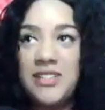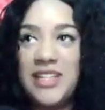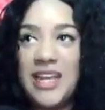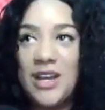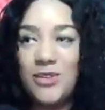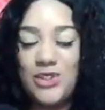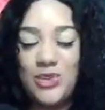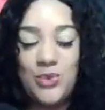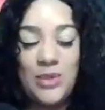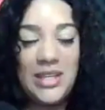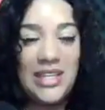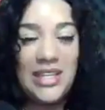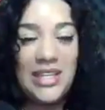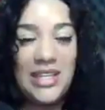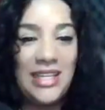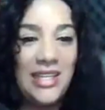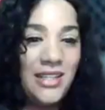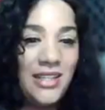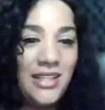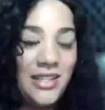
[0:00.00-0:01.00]
comes down to
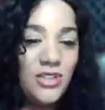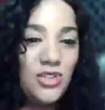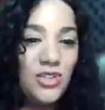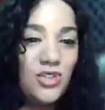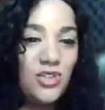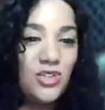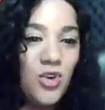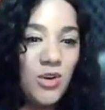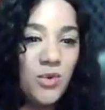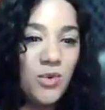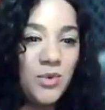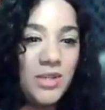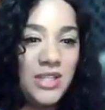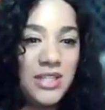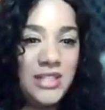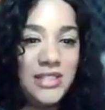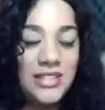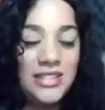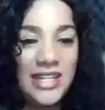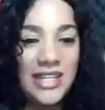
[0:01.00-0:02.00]
inking
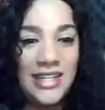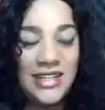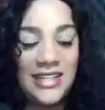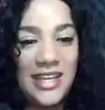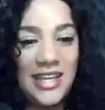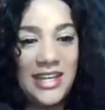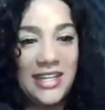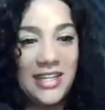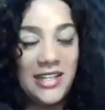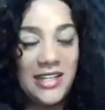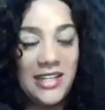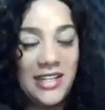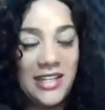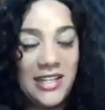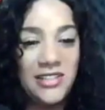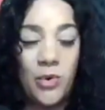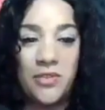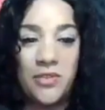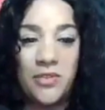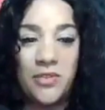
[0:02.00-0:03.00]
stories and getting
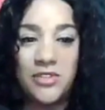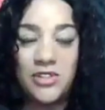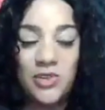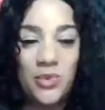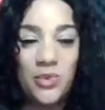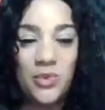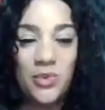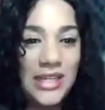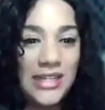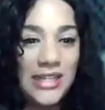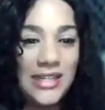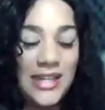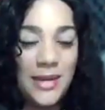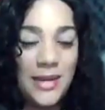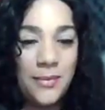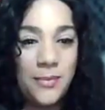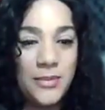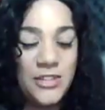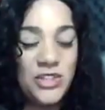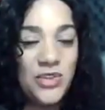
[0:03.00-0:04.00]
it on the screen
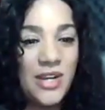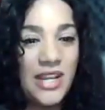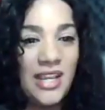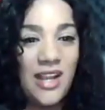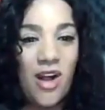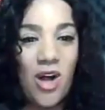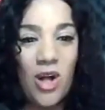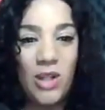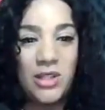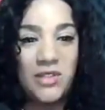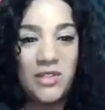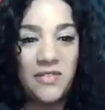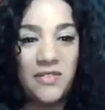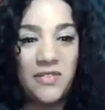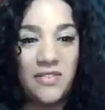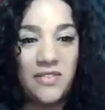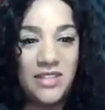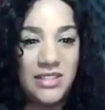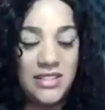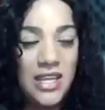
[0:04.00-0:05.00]
and portraying all of
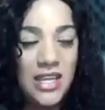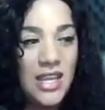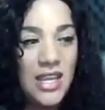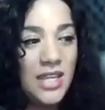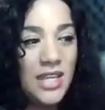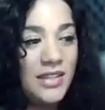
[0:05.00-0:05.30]
these,